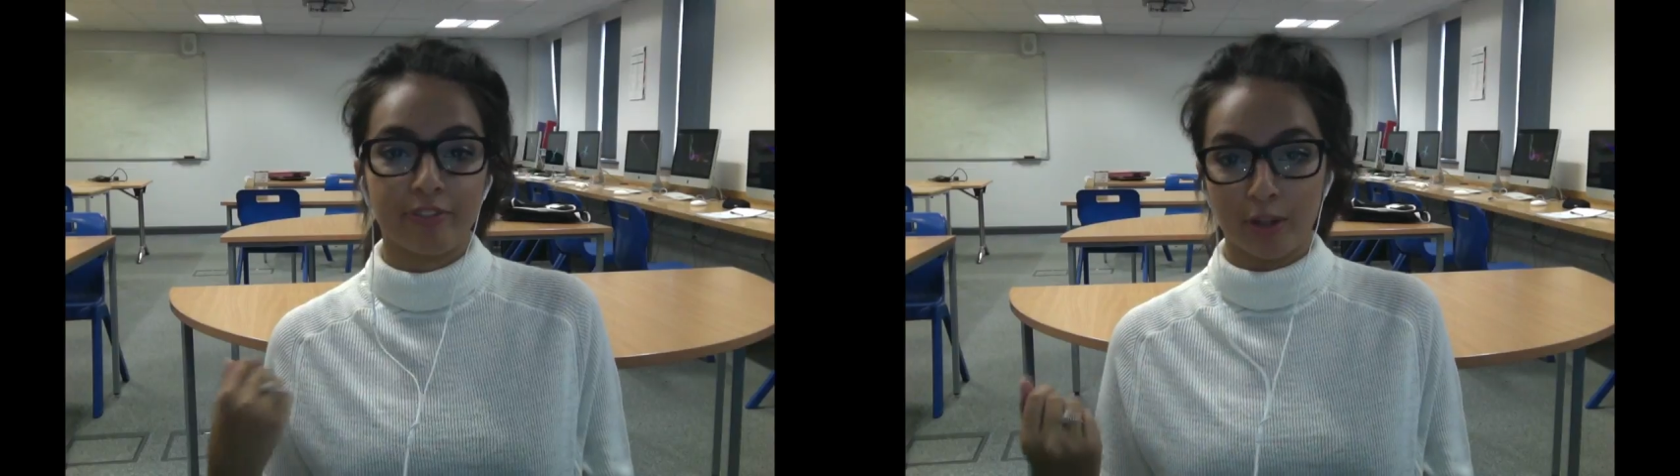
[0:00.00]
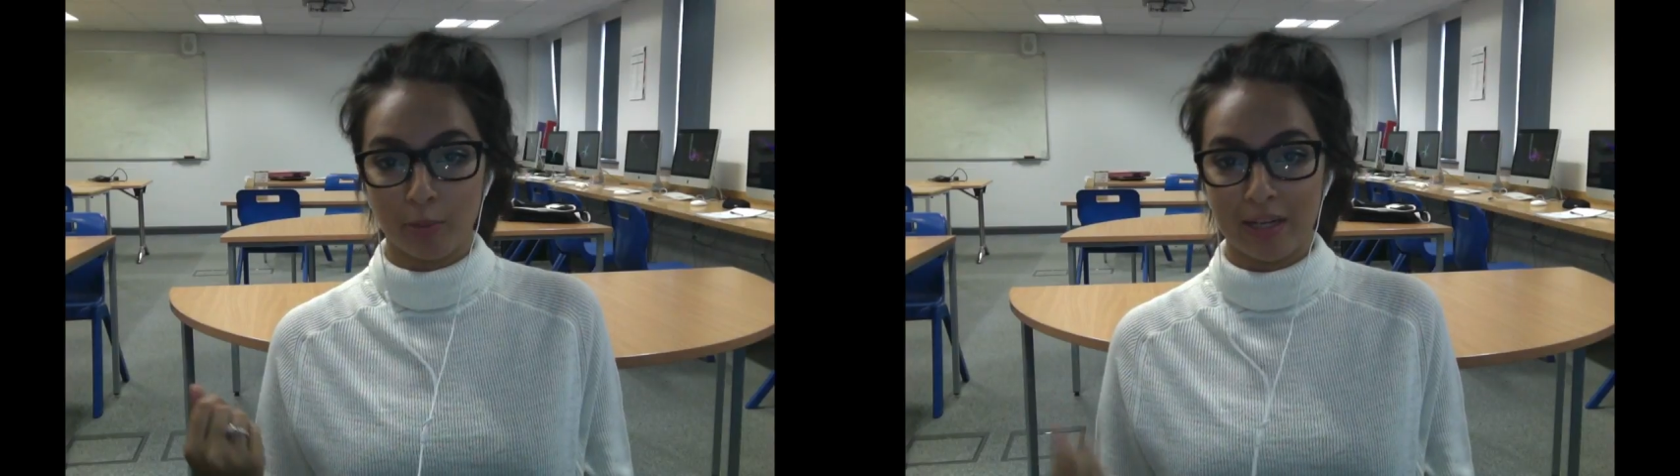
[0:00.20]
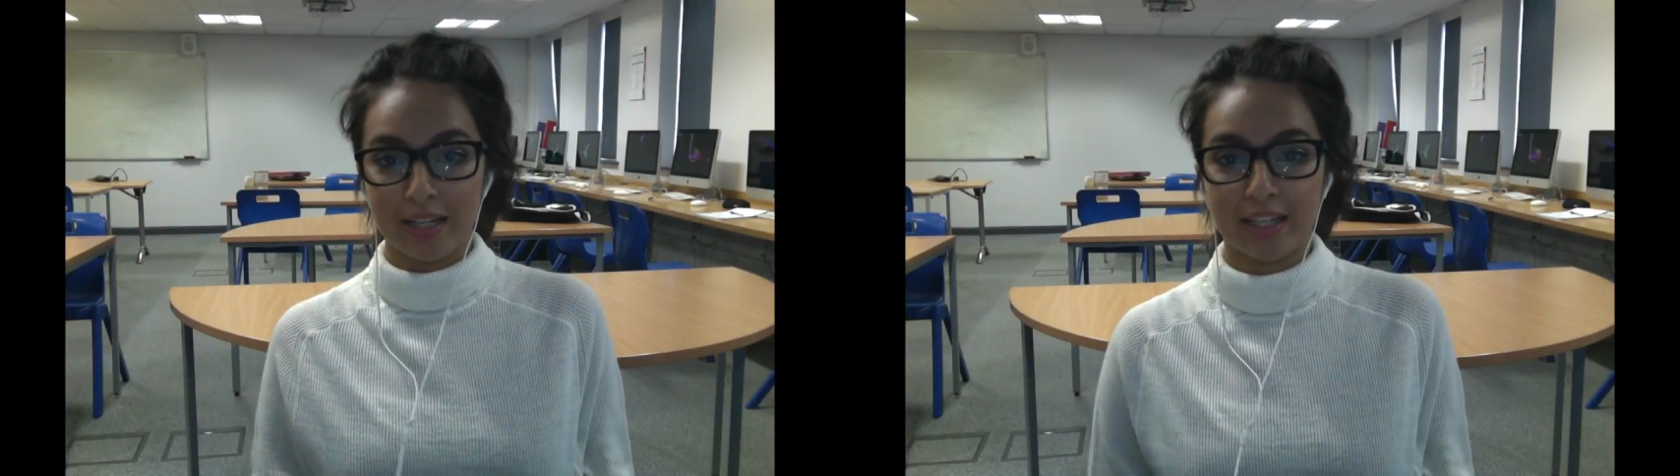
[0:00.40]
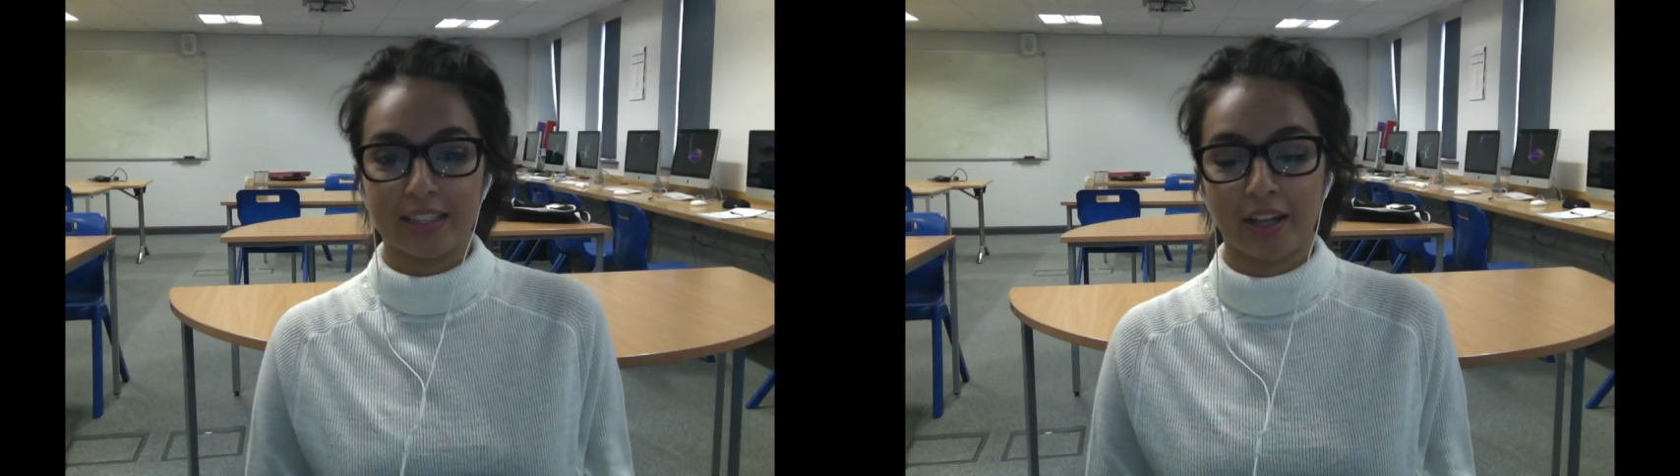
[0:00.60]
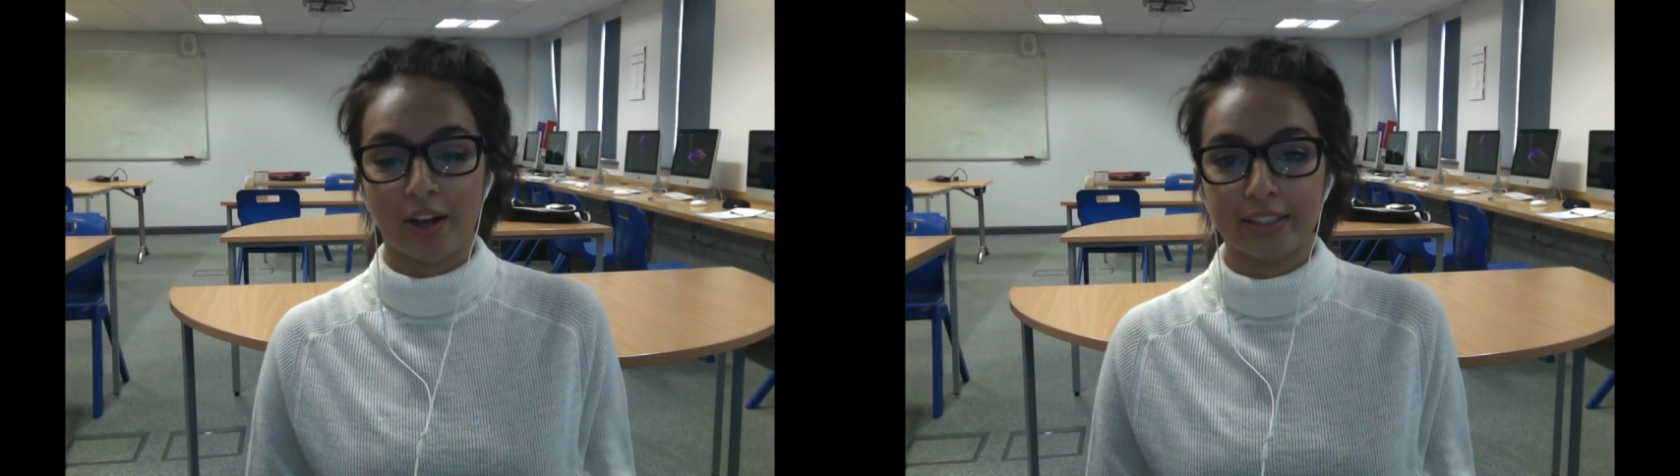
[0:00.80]
filming
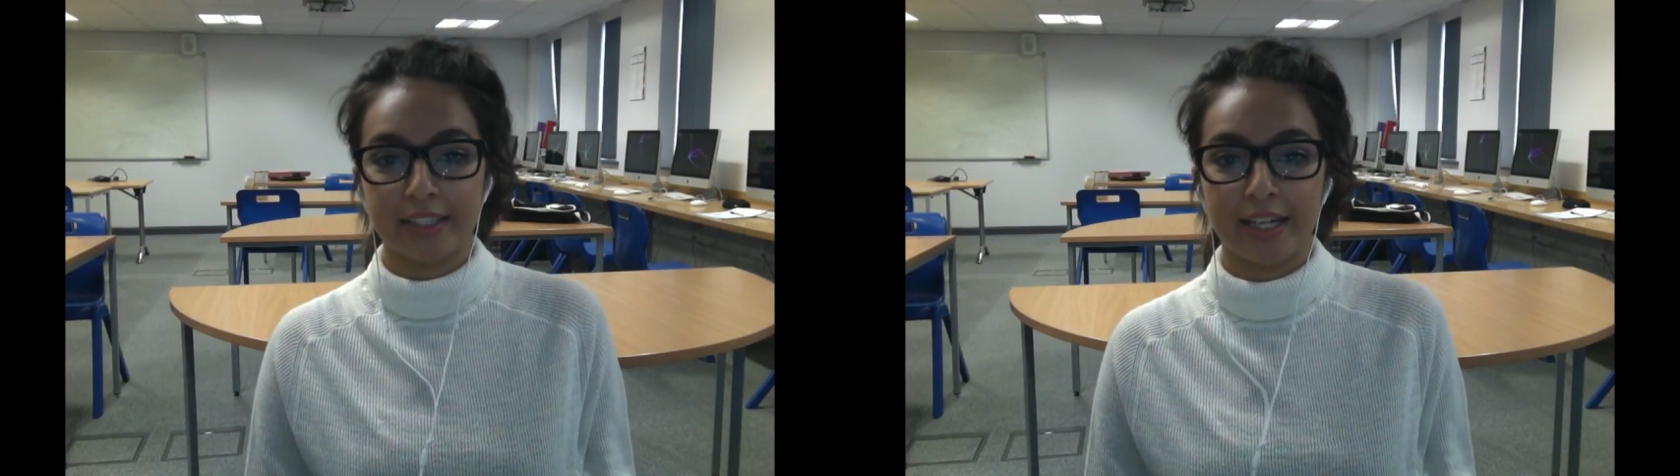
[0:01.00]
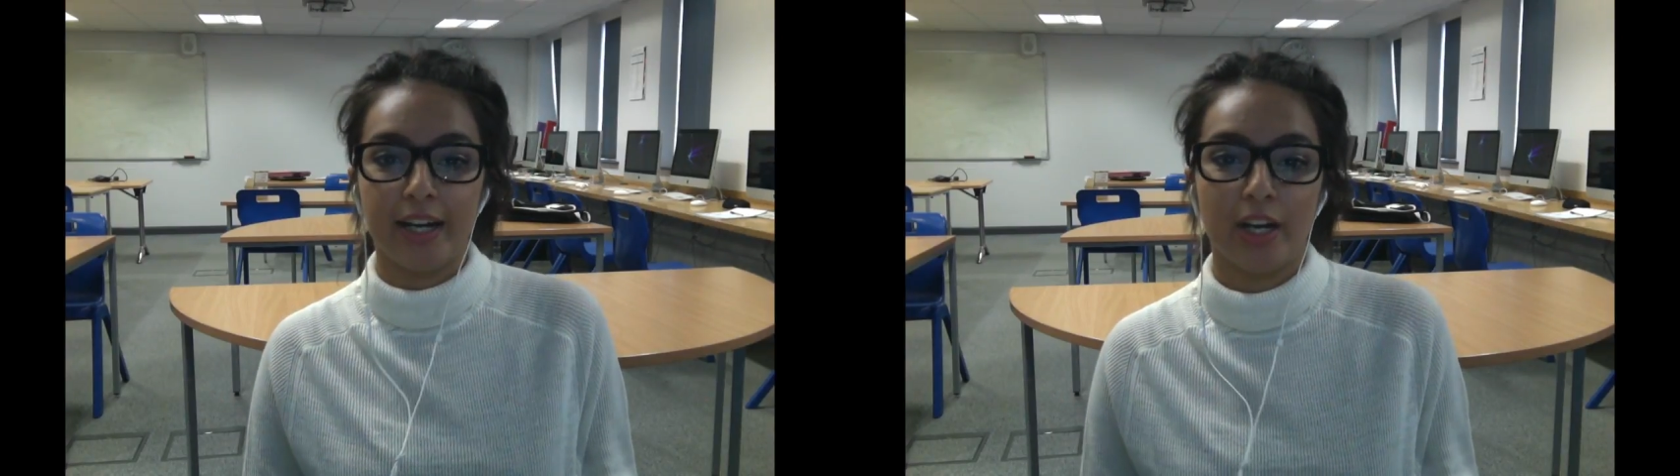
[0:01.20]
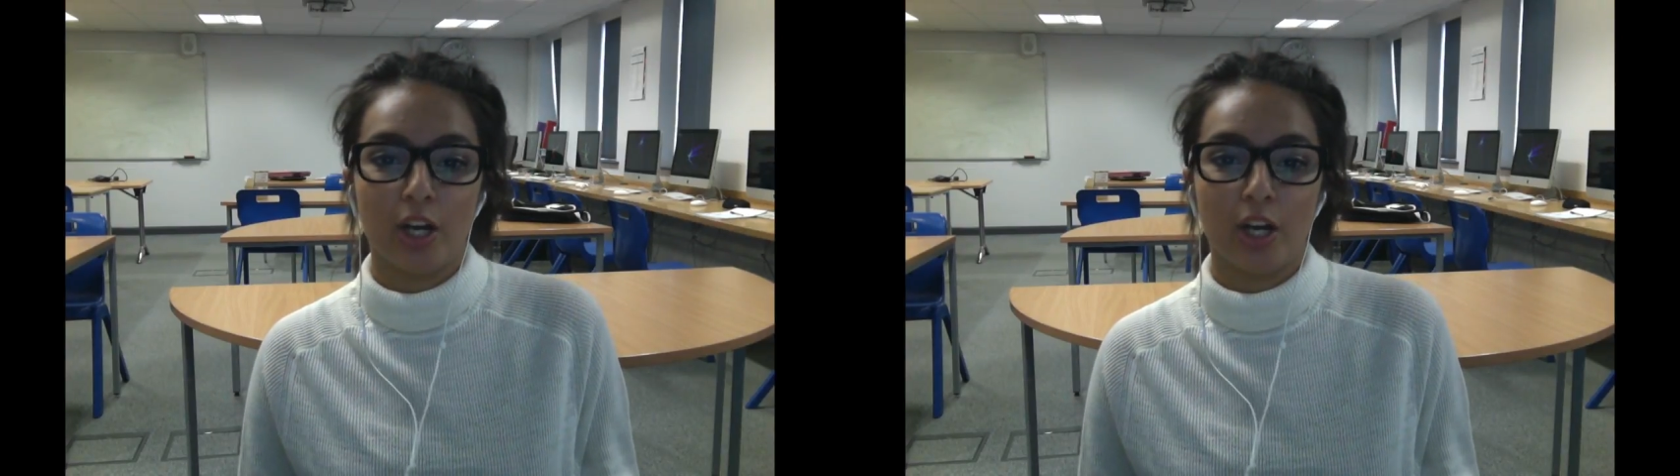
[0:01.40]
this idea